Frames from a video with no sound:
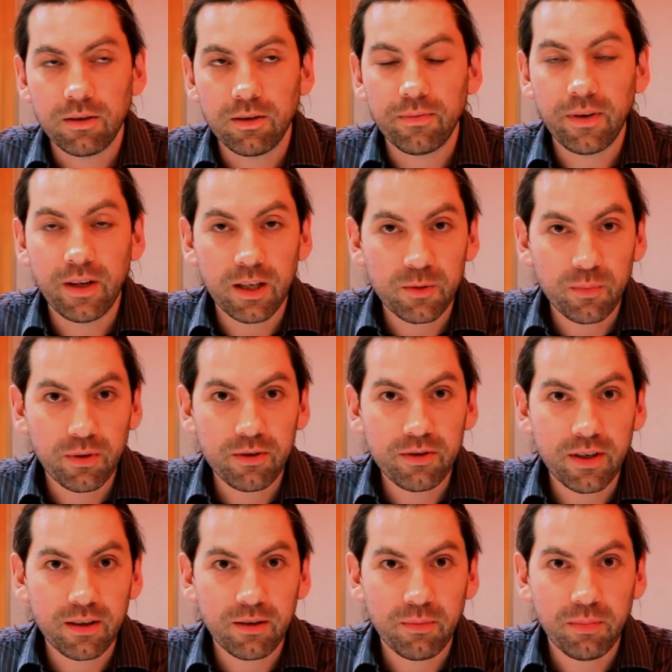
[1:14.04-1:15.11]
The Phoenix
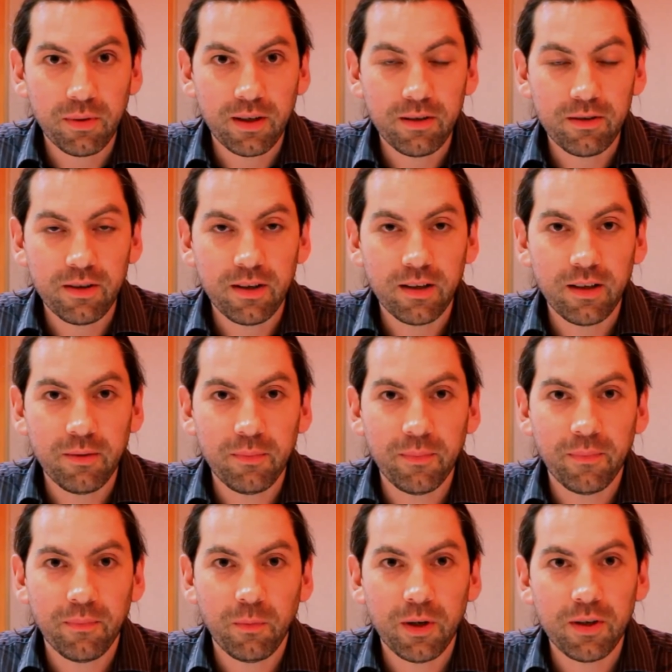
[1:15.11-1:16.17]
Project by Gene
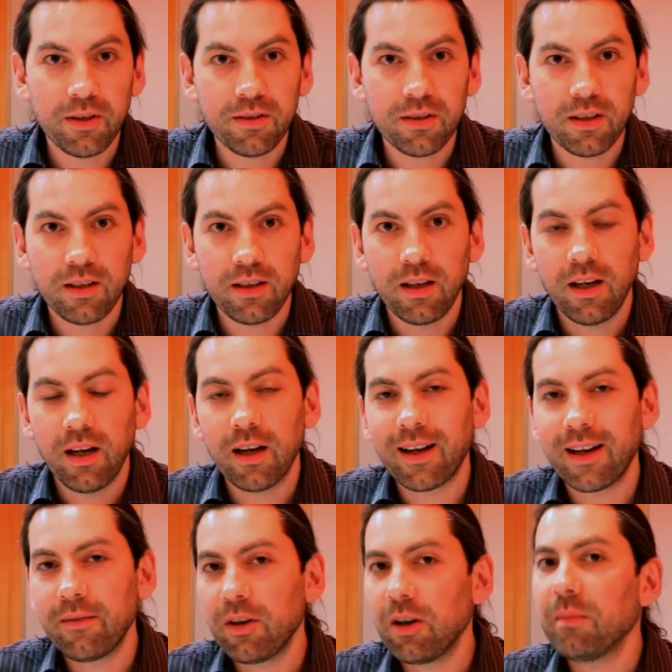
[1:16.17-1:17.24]
Kim, which is a
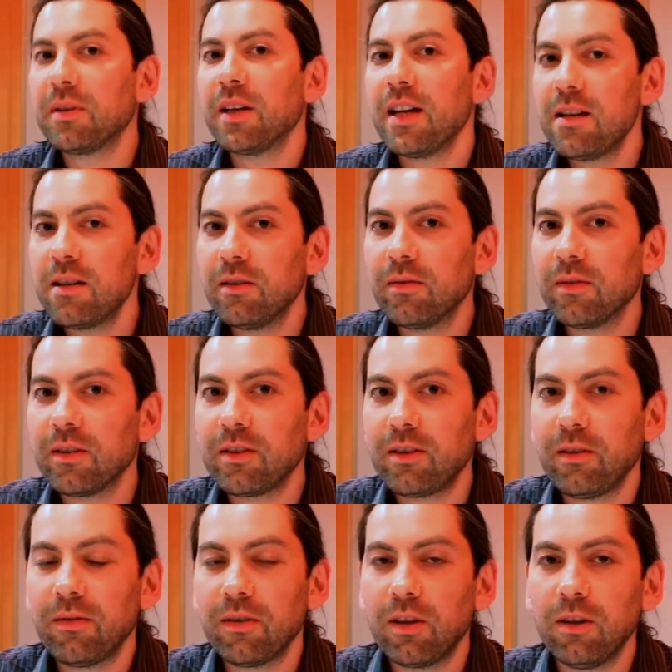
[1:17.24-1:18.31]
kind of an updated
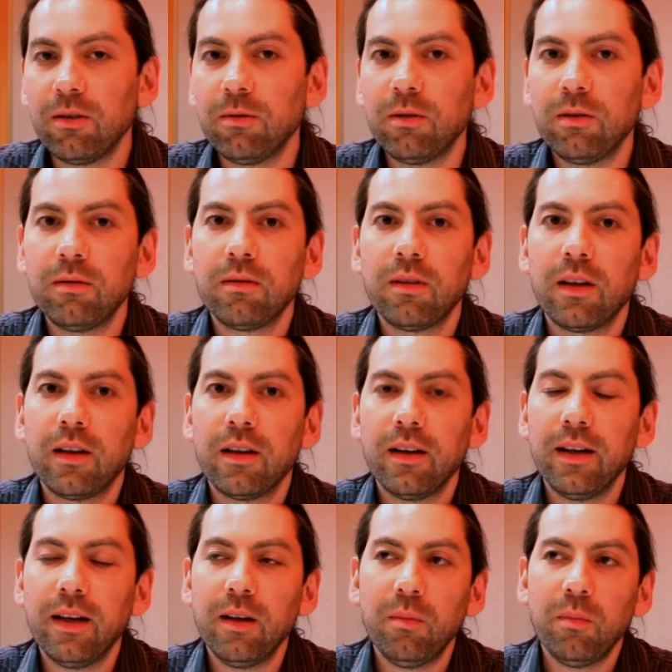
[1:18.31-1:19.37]
version of The Goal,
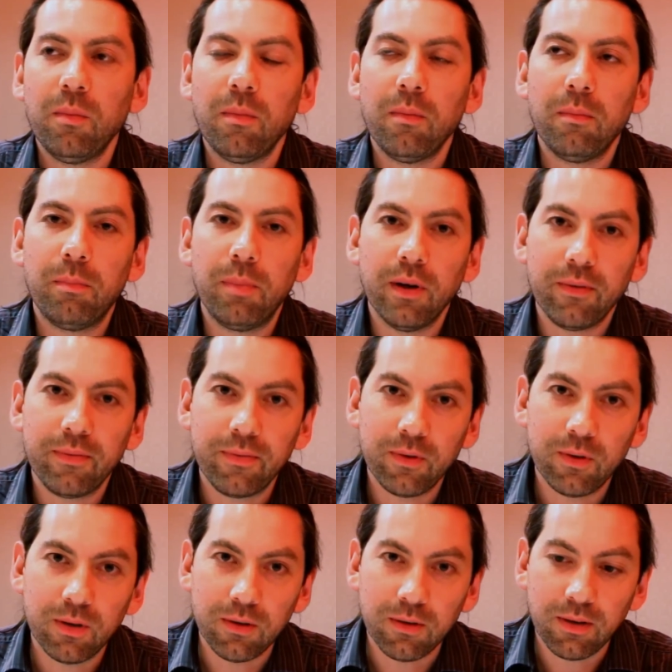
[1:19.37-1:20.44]
but
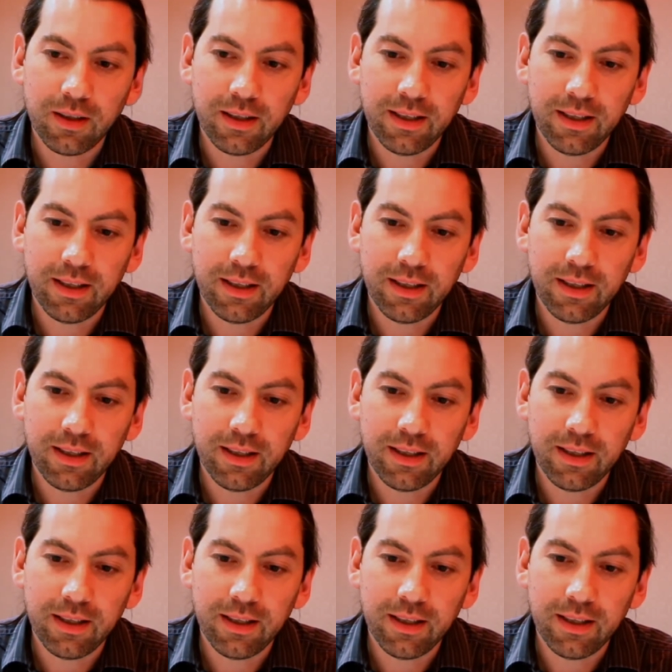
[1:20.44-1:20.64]
for